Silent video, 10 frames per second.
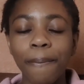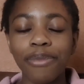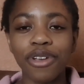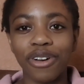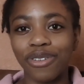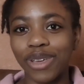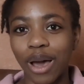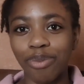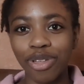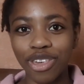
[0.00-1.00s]
So yeah,
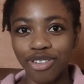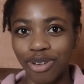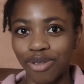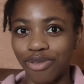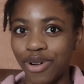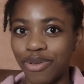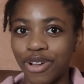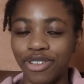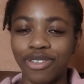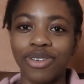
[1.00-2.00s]
pretty
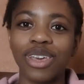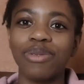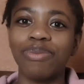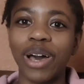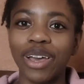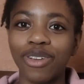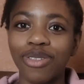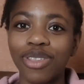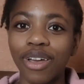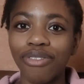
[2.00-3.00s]
straightforward. You can buy your
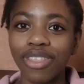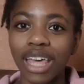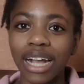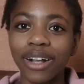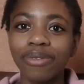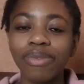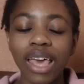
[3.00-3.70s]
stuff there.